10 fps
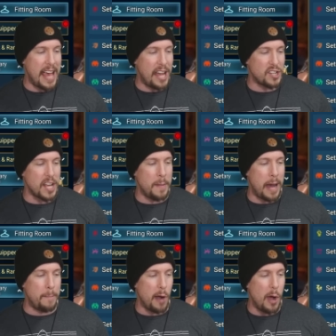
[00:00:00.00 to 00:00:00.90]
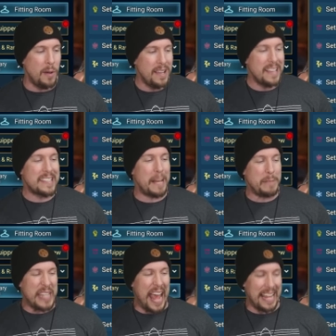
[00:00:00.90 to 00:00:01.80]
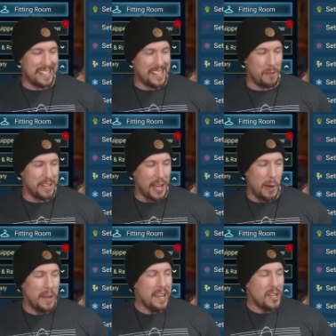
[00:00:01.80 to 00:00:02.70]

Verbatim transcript: Ash, come on, bro. Substats, there we go.